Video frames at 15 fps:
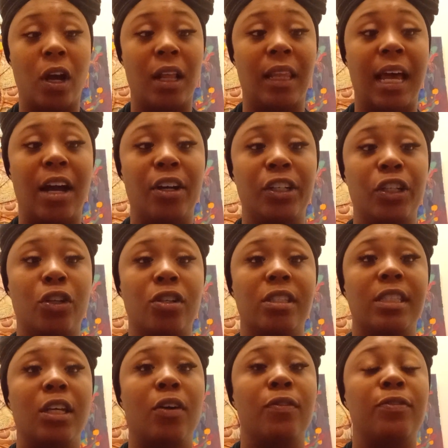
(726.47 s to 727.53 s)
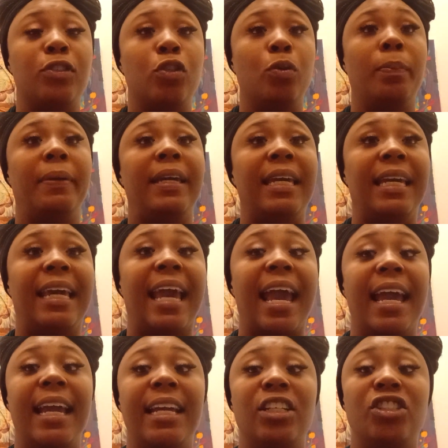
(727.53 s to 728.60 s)
allowing yourself to be
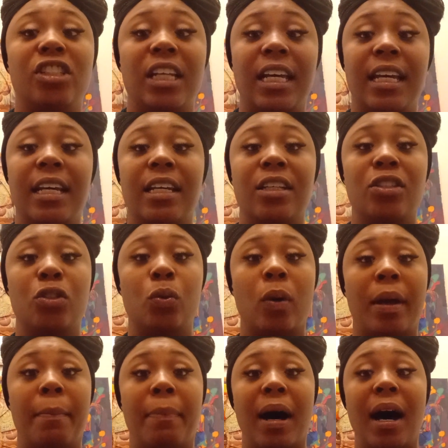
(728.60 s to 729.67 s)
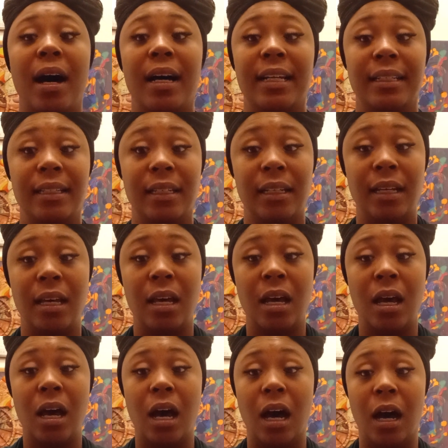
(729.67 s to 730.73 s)
caged into a bond
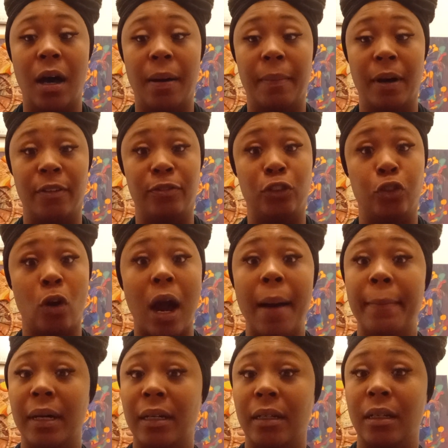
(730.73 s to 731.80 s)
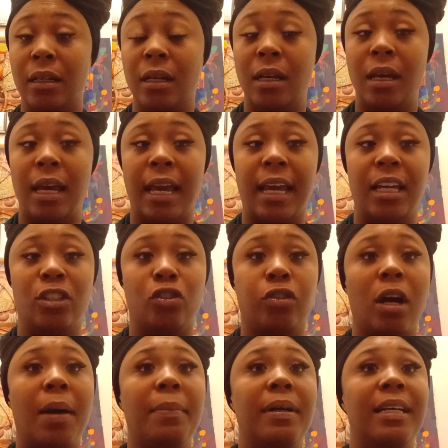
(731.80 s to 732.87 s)
of trauma, and
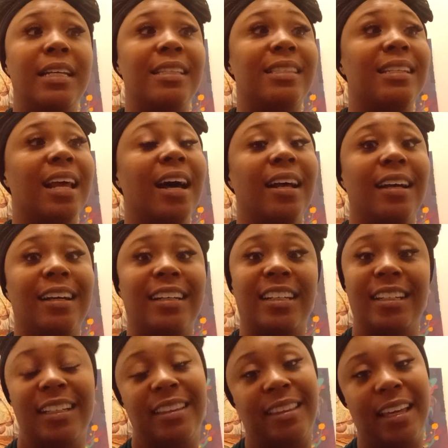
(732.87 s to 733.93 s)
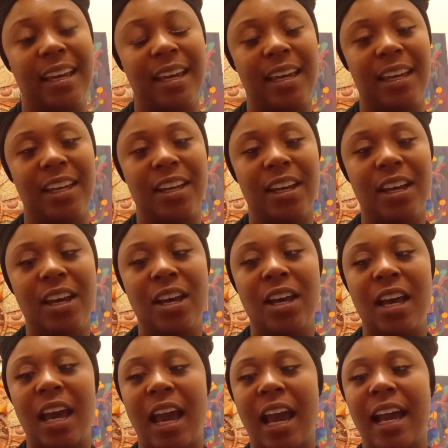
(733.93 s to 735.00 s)
trauma is not a good thing.
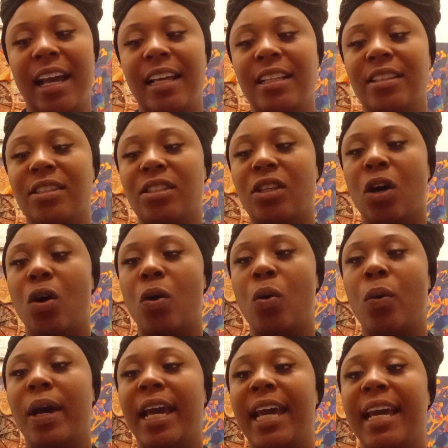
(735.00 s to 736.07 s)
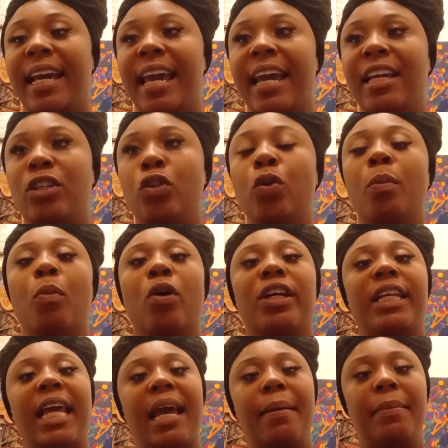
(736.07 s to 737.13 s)
And so it can do more
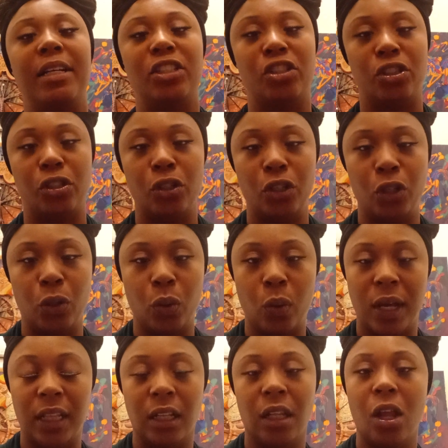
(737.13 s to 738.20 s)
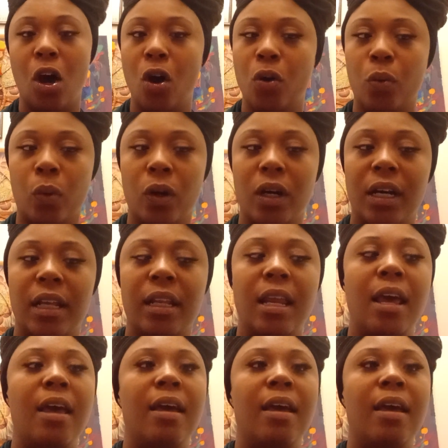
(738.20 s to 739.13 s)
damage to you in the long run